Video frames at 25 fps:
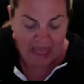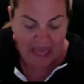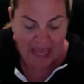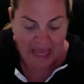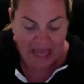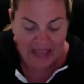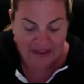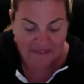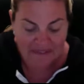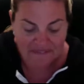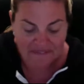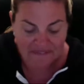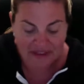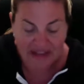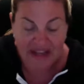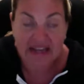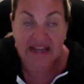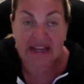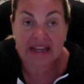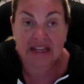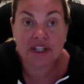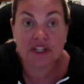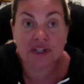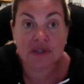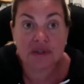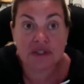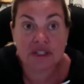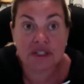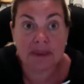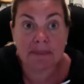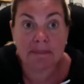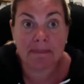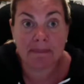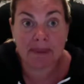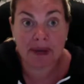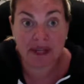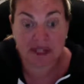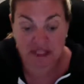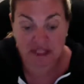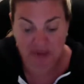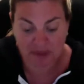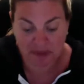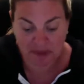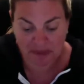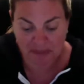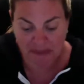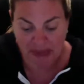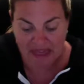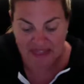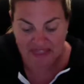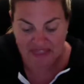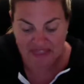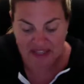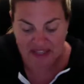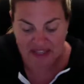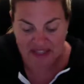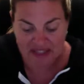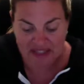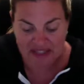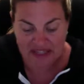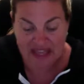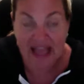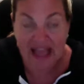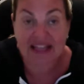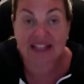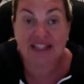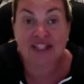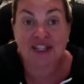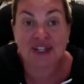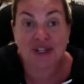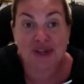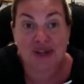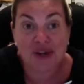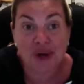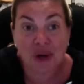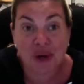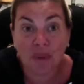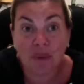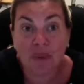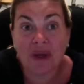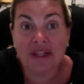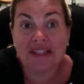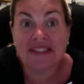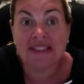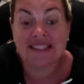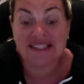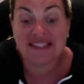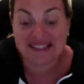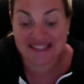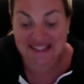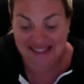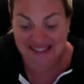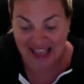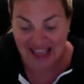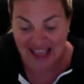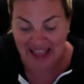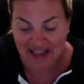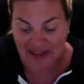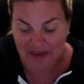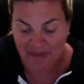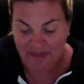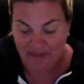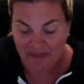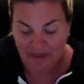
invite using multiple methods and to know what to say.